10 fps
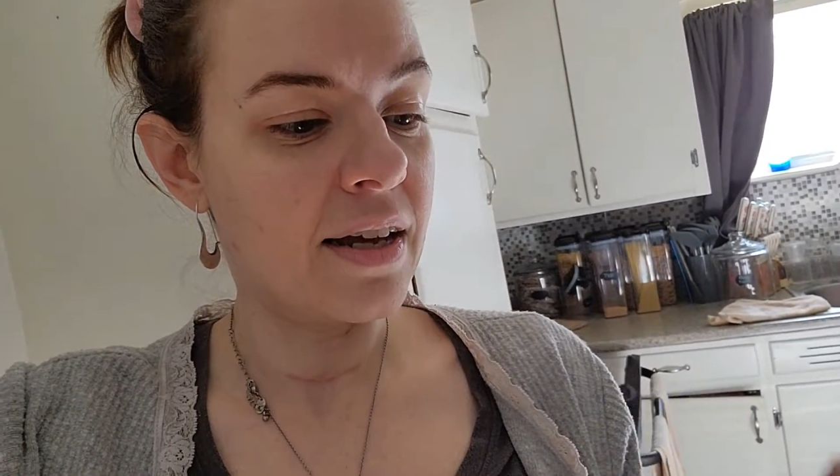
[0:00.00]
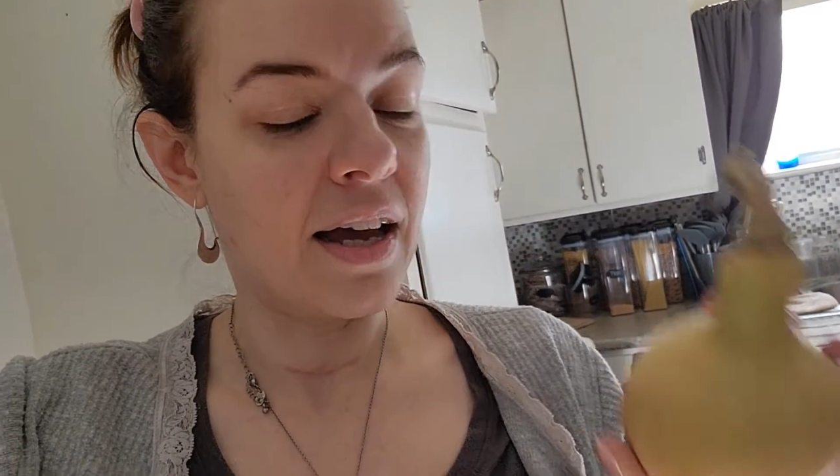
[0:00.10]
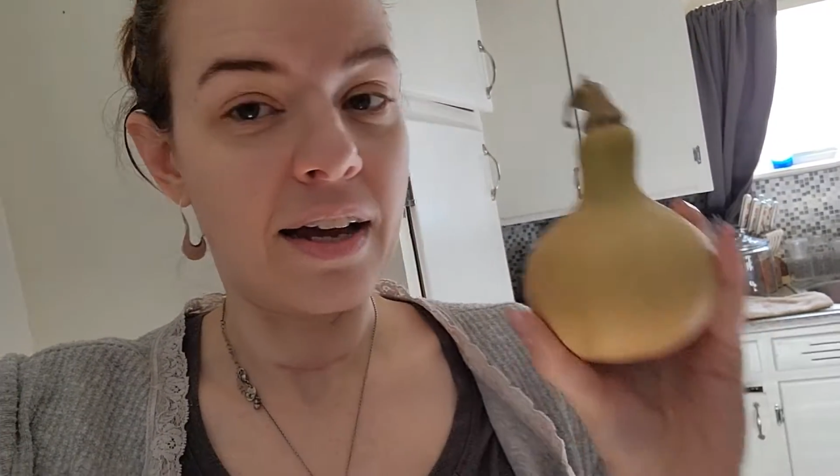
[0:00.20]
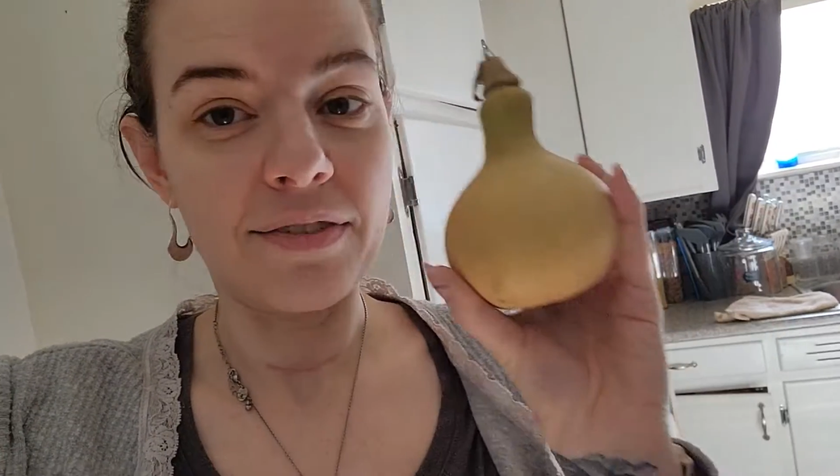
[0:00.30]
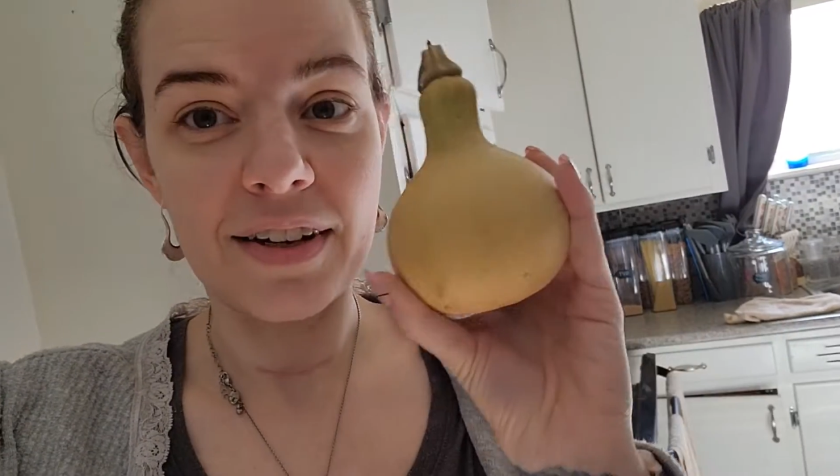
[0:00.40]

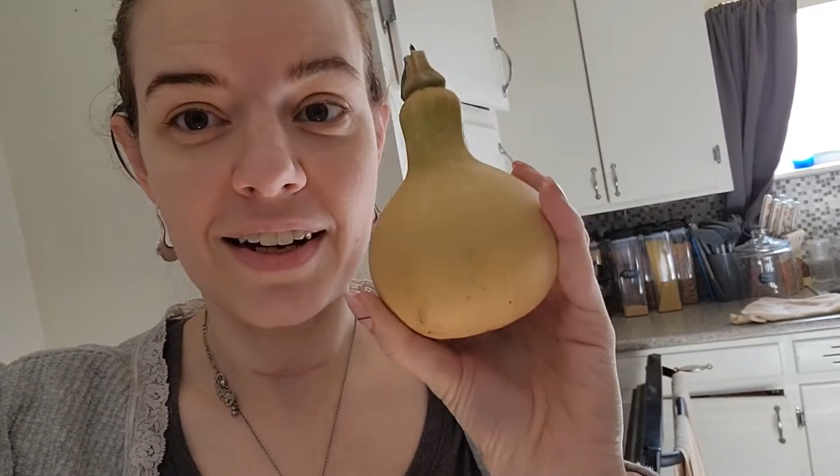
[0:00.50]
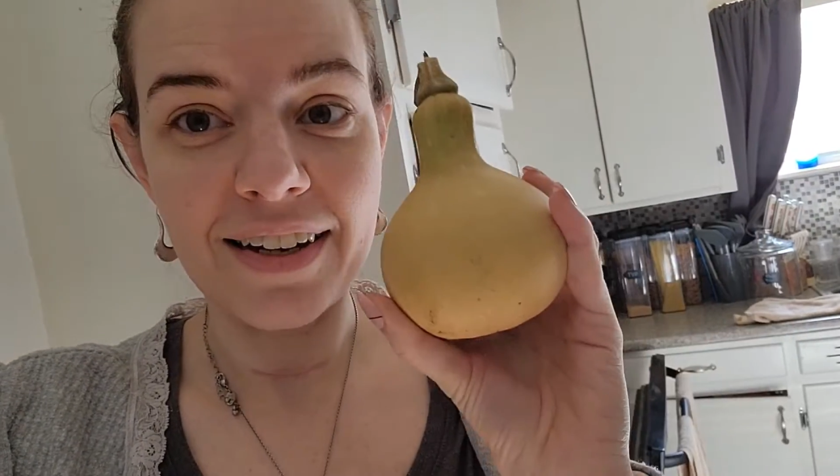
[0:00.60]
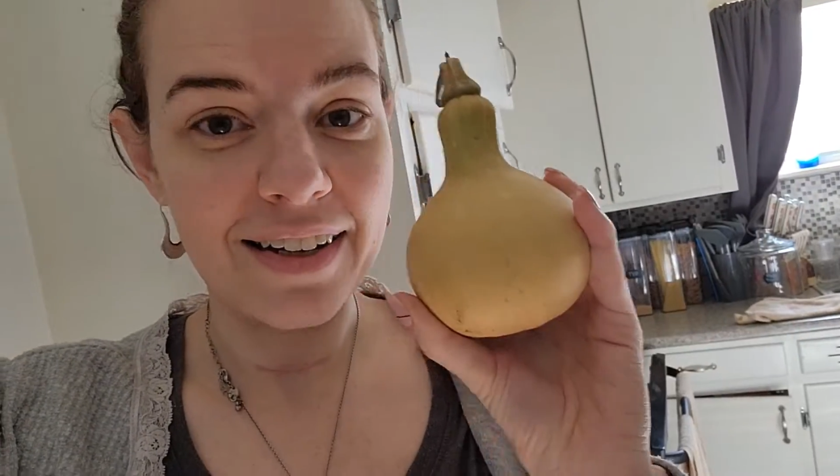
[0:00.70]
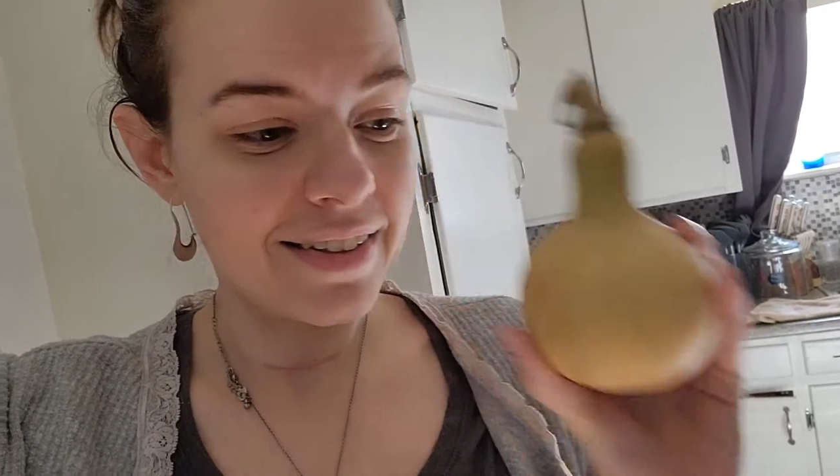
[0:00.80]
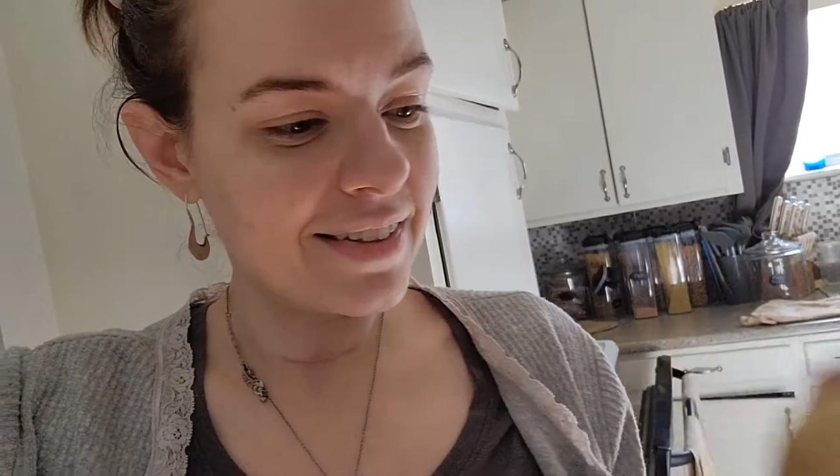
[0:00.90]
I've got
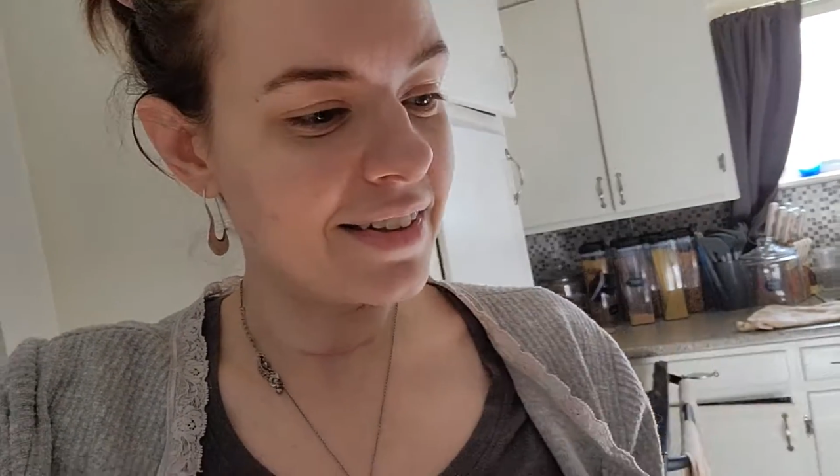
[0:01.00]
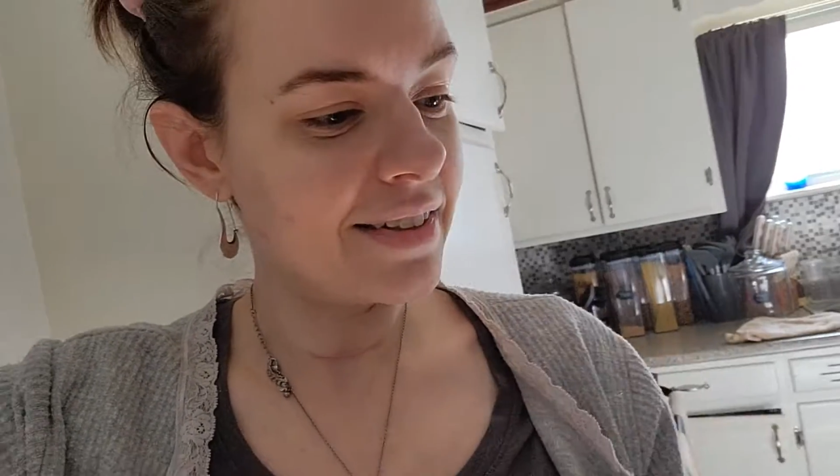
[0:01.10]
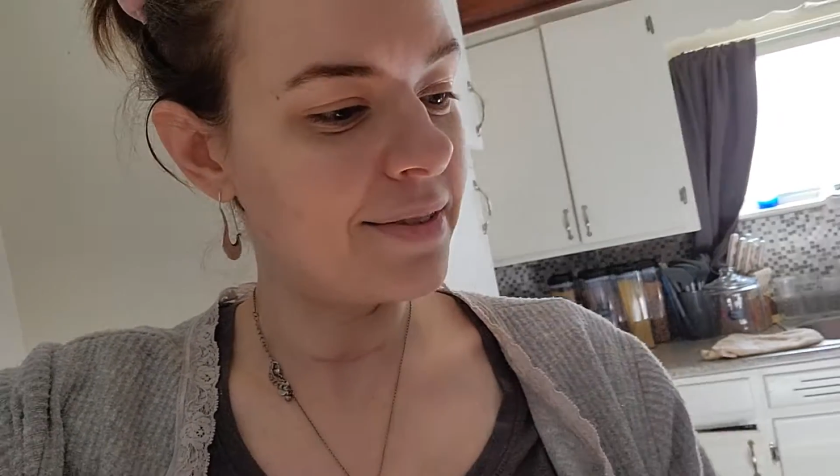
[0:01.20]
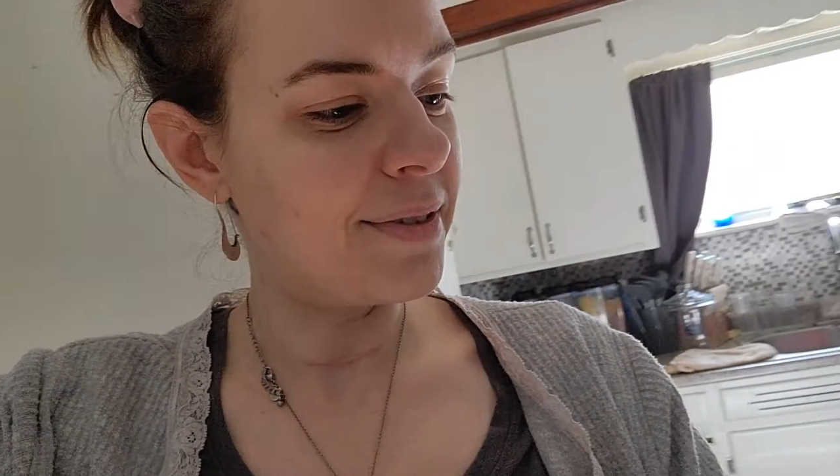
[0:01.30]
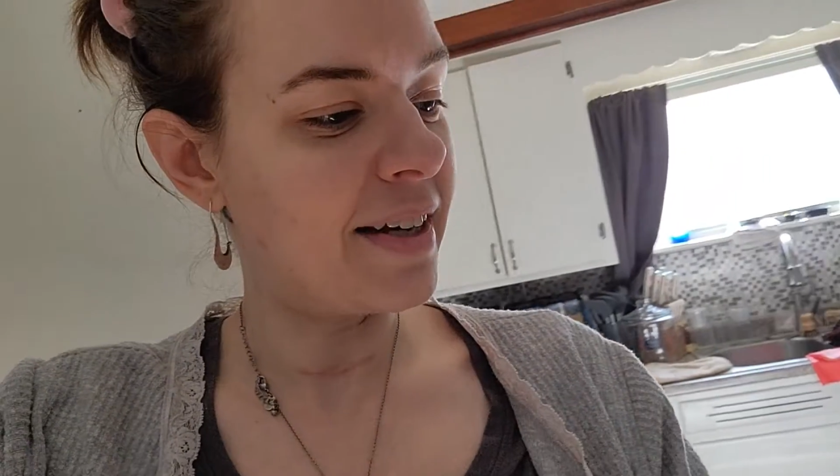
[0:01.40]
a
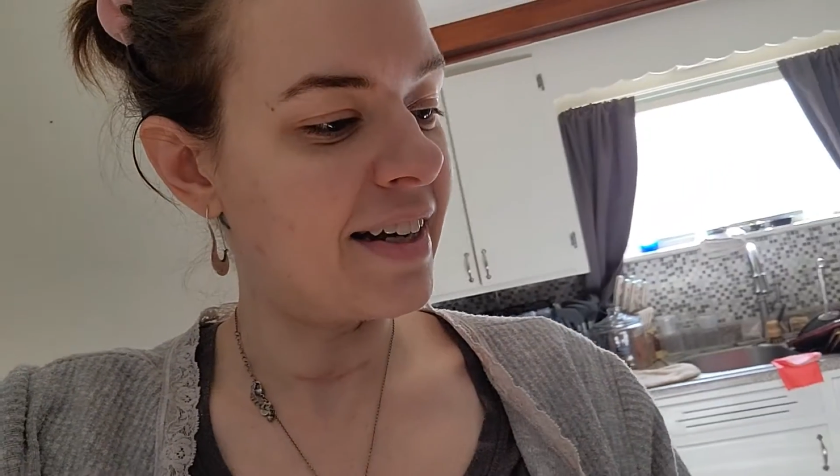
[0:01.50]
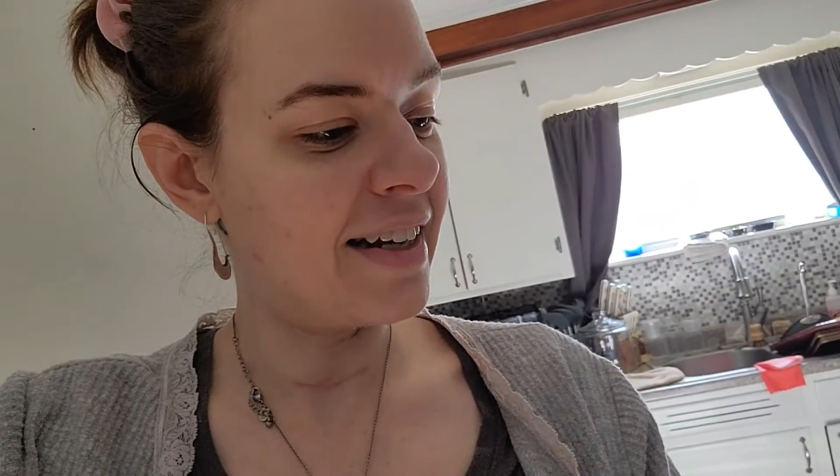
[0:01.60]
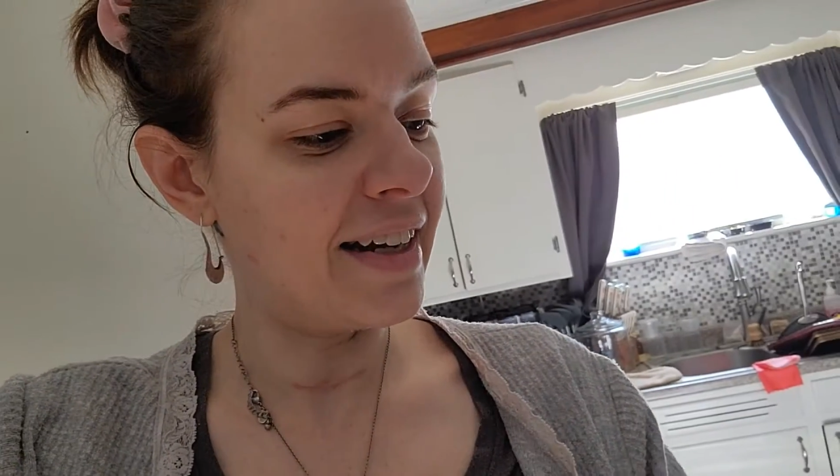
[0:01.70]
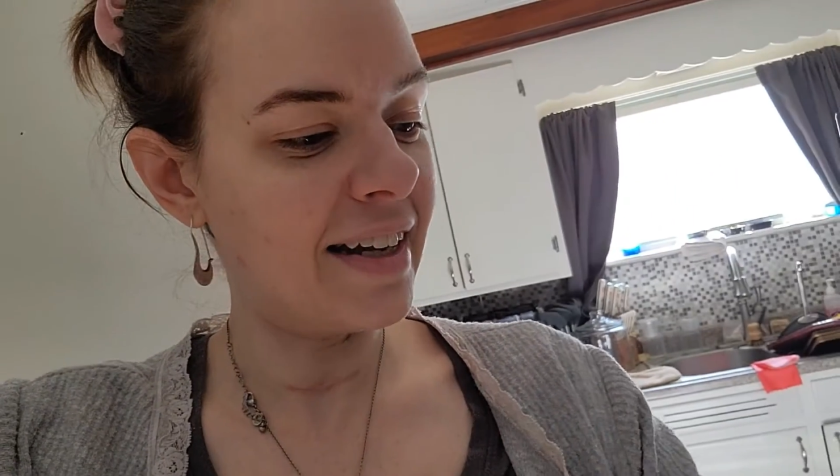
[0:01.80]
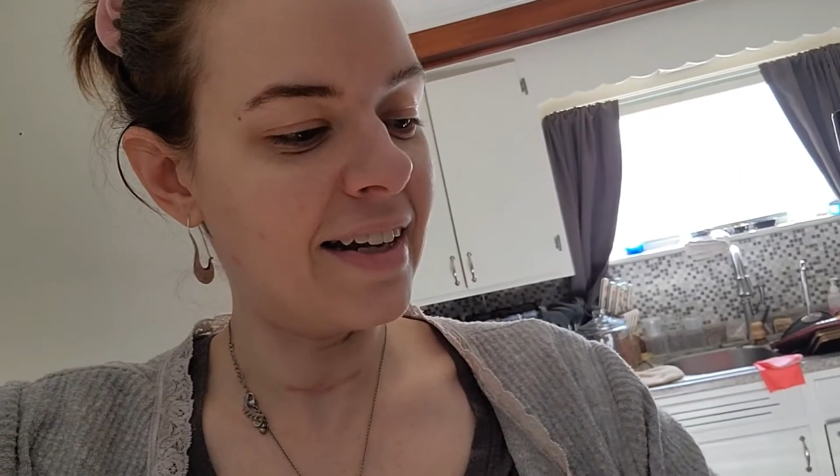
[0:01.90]
little
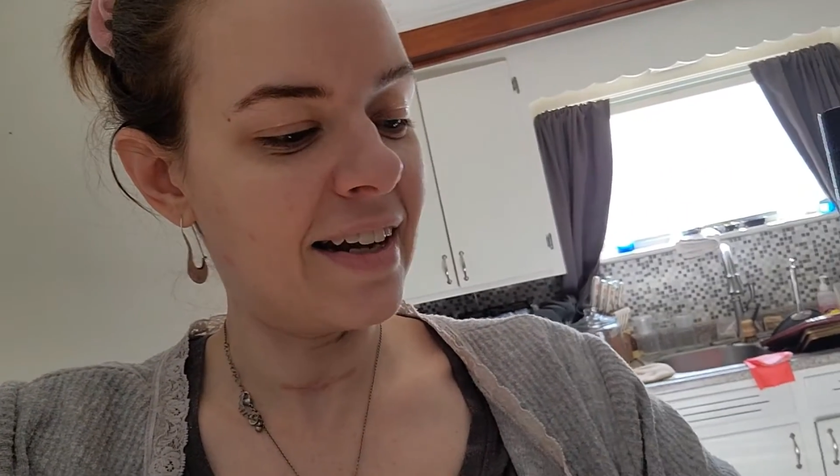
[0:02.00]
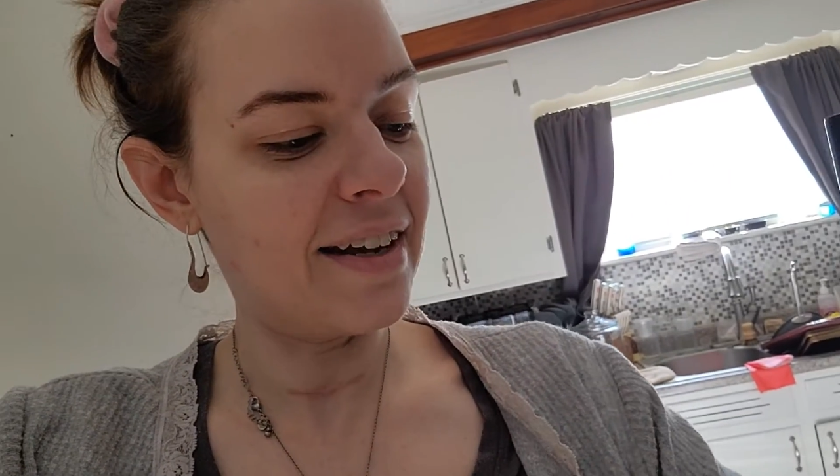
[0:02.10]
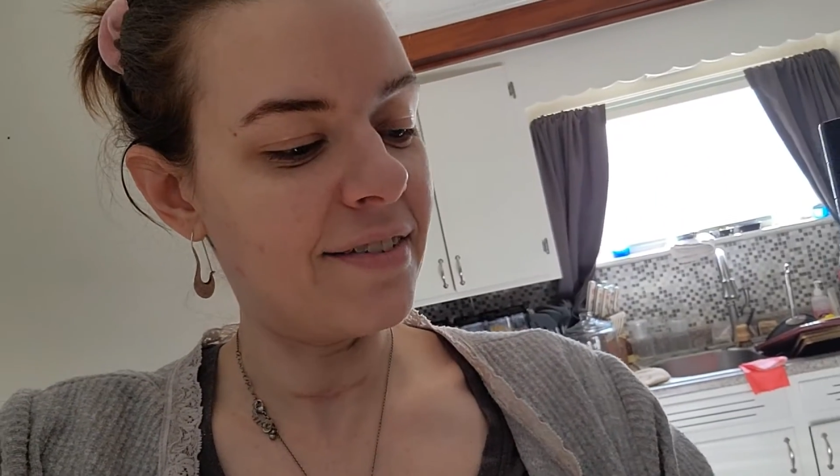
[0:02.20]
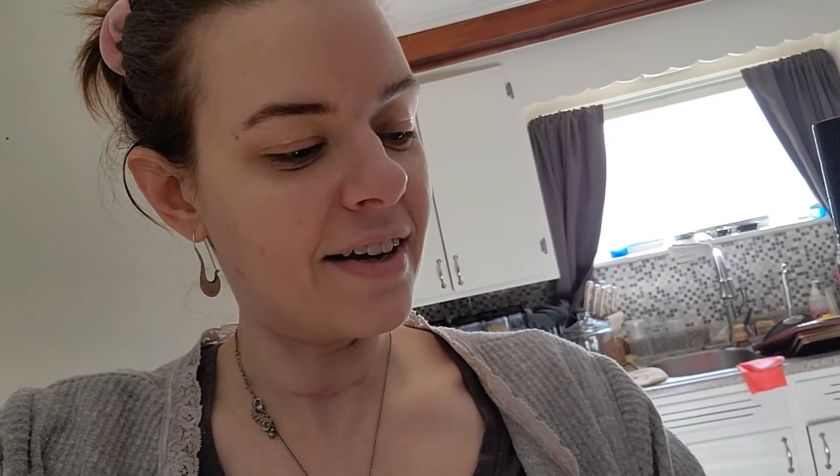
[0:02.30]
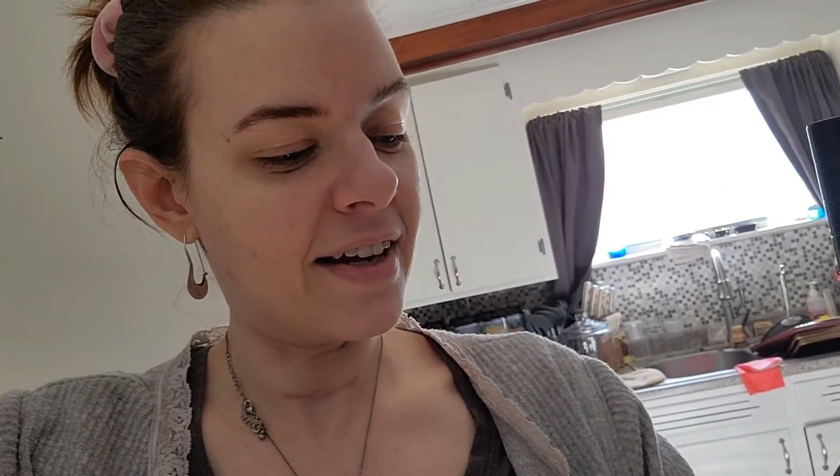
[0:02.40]
one and
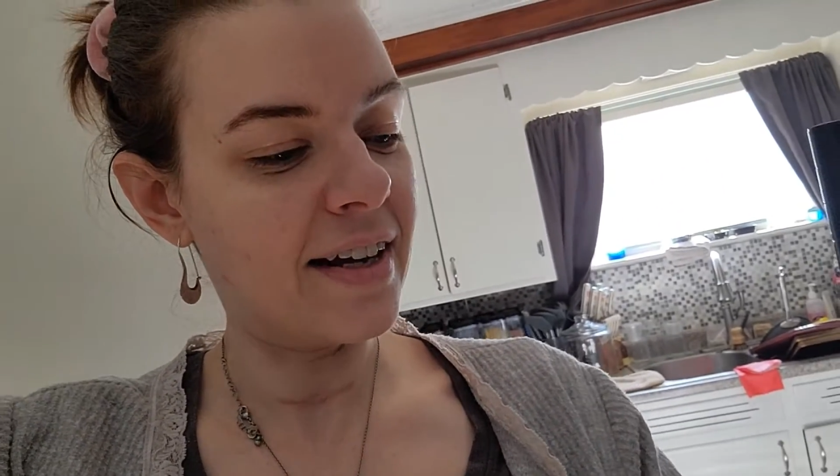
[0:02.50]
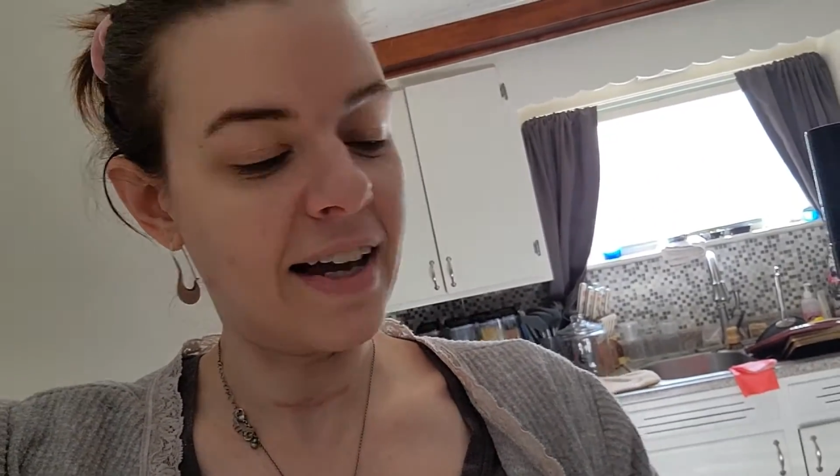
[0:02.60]
I've got